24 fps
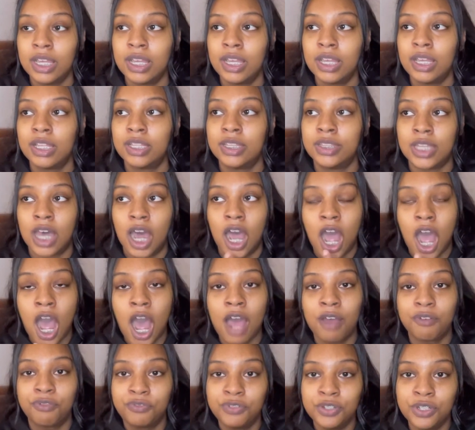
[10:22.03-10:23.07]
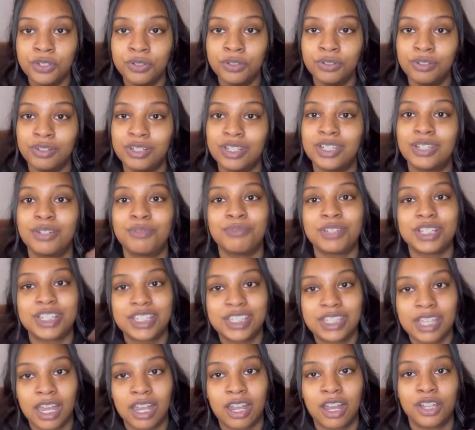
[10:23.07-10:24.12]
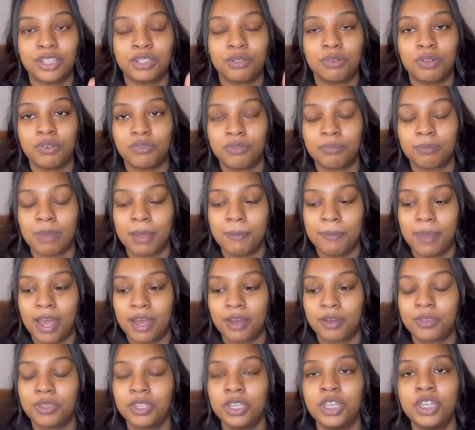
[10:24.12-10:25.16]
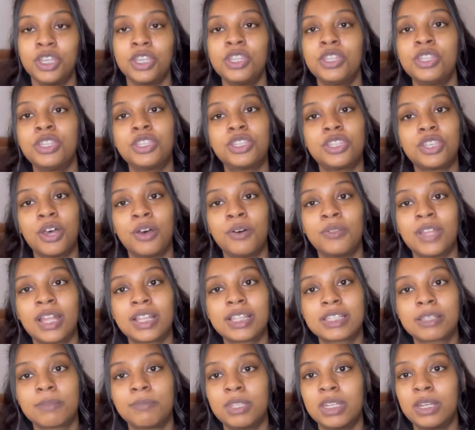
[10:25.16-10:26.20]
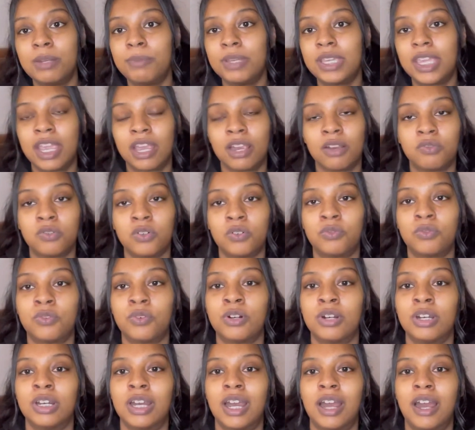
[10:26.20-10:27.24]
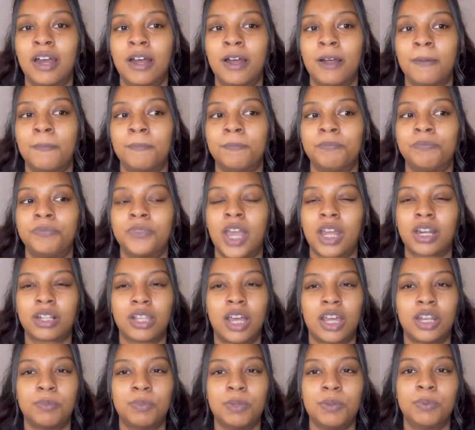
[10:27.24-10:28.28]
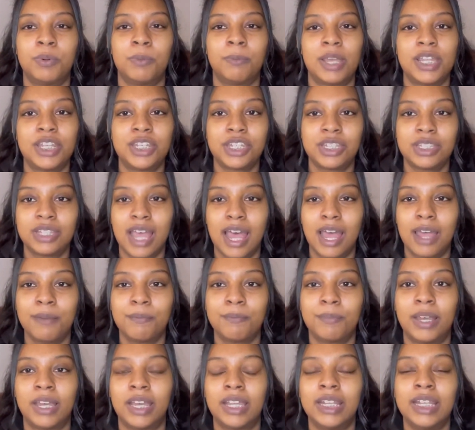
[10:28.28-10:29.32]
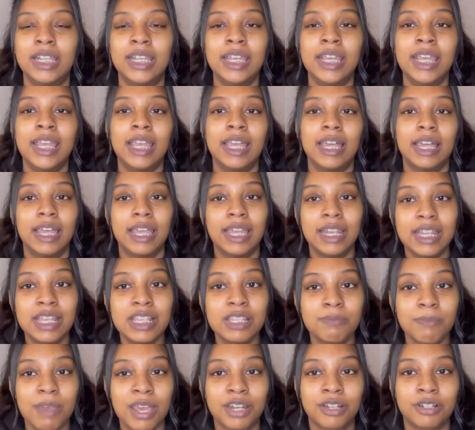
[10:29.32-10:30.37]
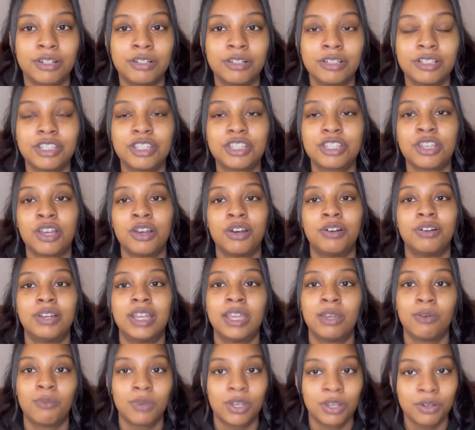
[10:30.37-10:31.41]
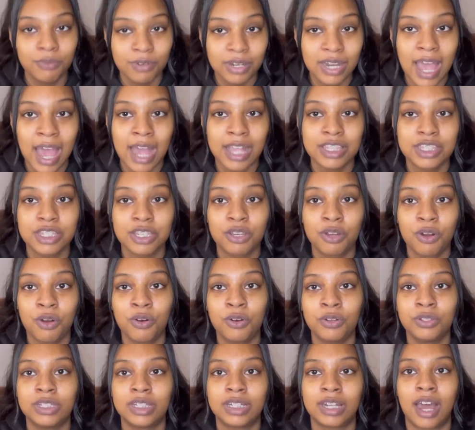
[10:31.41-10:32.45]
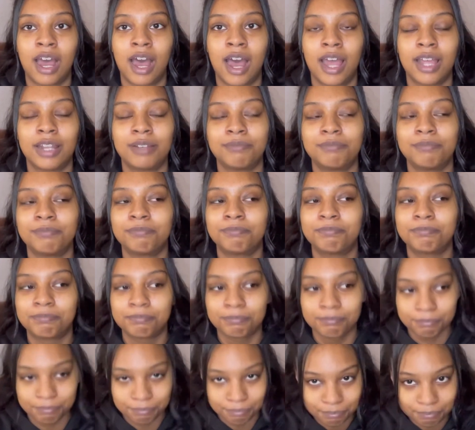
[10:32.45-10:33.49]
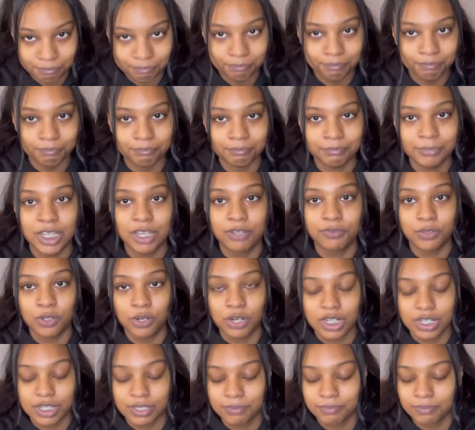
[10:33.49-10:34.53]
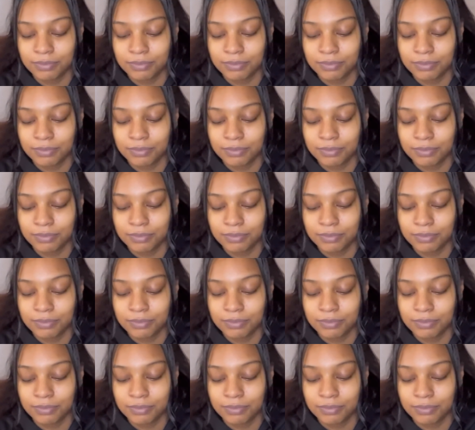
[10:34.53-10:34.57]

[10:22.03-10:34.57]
the hot food was stuck on the roof of my mouth. So that's something to be careful for. Not a lot of people mention that, but it is metal, so it will react to cold and hot, of course.